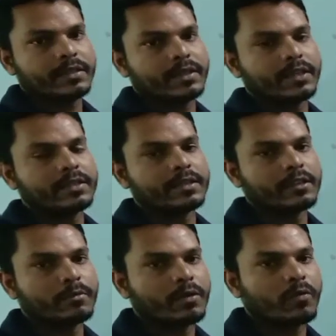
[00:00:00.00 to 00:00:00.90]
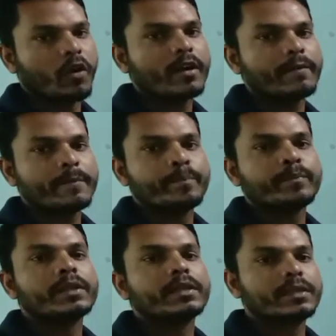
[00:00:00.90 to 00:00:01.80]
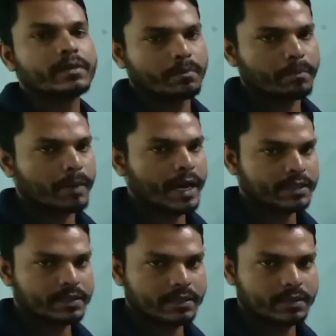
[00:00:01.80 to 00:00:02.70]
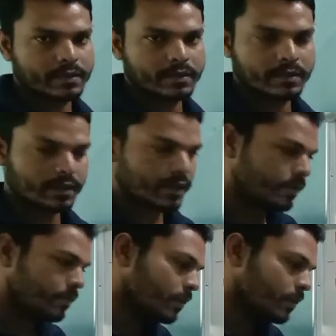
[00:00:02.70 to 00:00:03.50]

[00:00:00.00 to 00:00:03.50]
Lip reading: is nothing but what, mass, right?